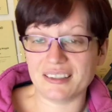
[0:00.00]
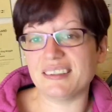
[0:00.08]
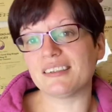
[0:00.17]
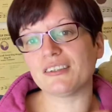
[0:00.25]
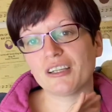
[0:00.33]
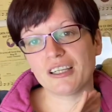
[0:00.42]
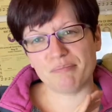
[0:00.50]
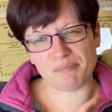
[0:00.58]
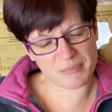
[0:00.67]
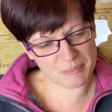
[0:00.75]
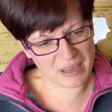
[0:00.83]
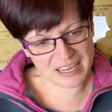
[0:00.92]
It's still not the
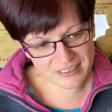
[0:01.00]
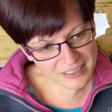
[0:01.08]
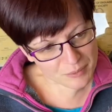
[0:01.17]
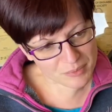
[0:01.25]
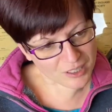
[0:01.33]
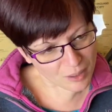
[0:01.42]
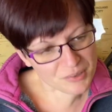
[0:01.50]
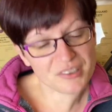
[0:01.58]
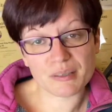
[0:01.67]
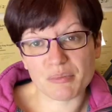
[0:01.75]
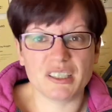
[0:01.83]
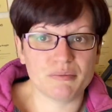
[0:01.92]
amazing
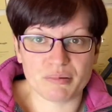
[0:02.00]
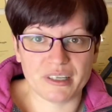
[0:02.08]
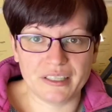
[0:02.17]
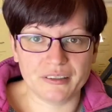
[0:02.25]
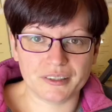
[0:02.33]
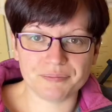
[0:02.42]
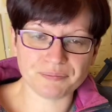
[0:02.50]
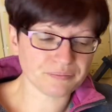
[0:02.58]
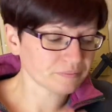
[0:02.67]
absorbency, but it's pretty good.